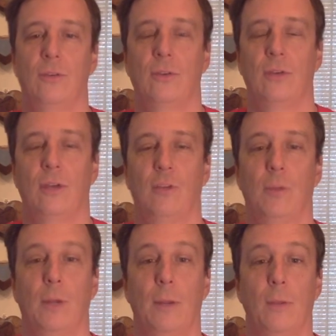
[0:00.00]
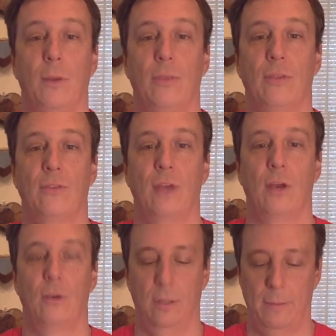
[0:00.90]
experiment with the
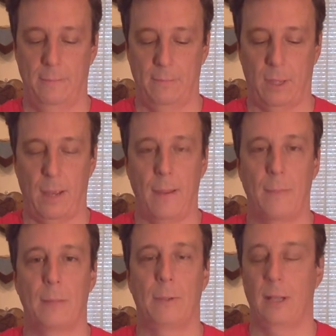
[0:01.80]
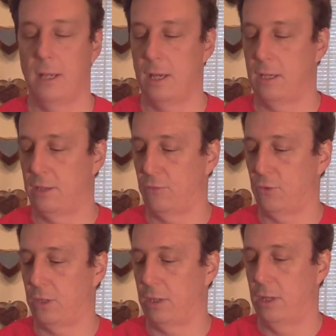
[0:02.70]
sound. Okay, I'm going to play a
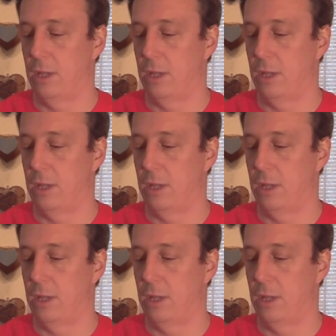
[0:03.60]
different